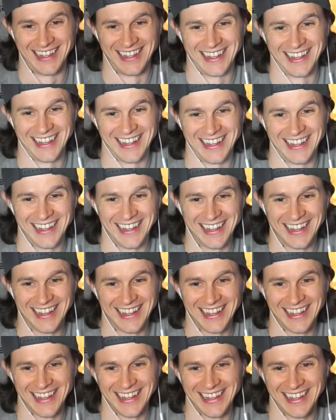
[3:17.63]

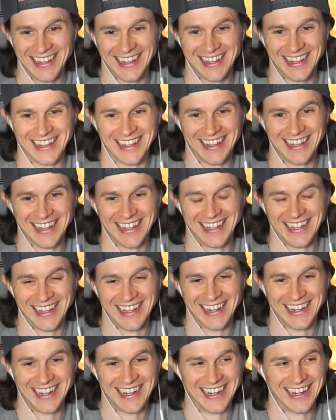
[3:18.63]

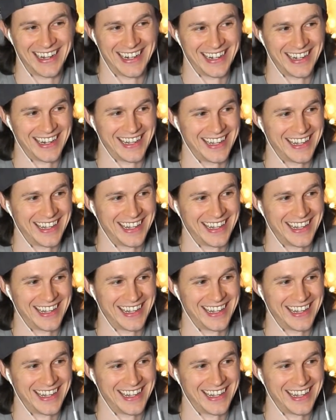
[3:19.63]
[no speech]